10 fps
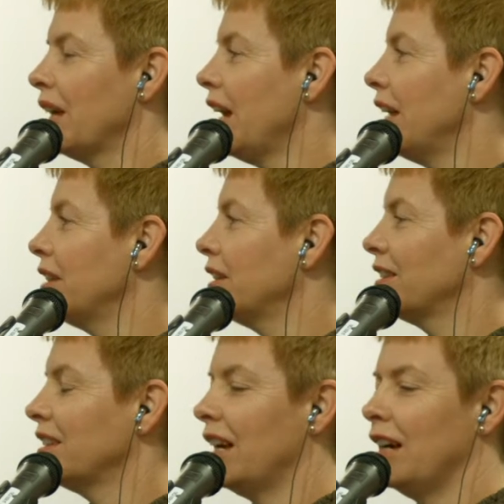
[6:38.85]

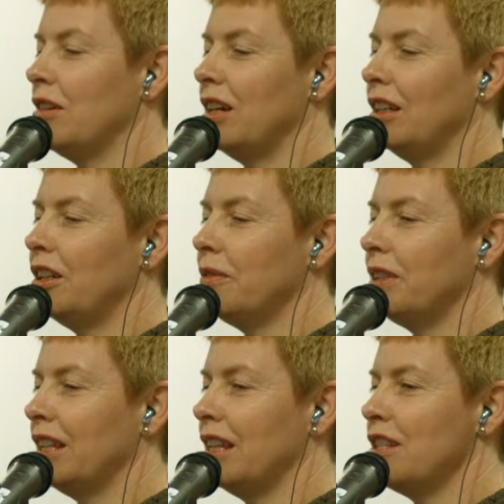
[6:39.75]
and a lot of
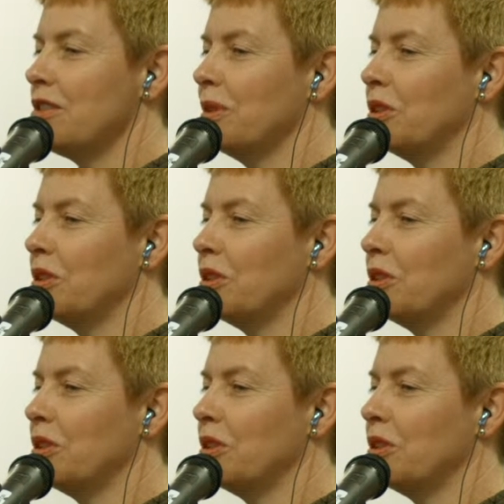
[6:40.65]
the kids were